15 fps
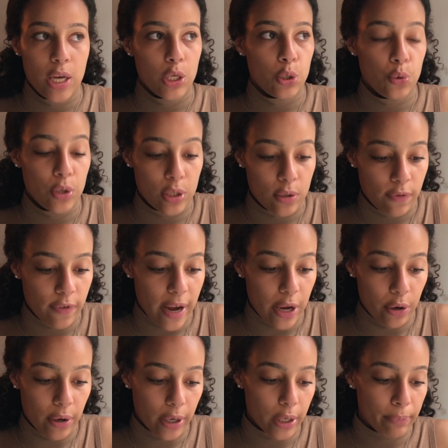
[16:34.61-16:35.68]
you need to
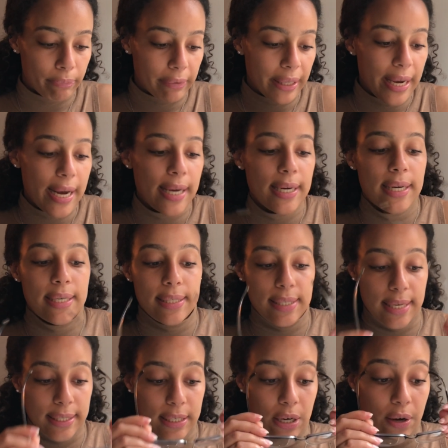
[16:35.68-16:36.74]
file a complaint. And it
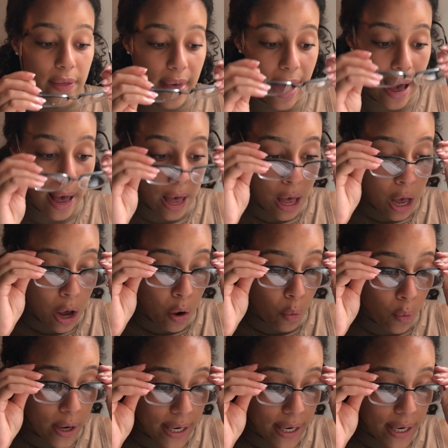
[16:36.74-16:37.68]
says here that when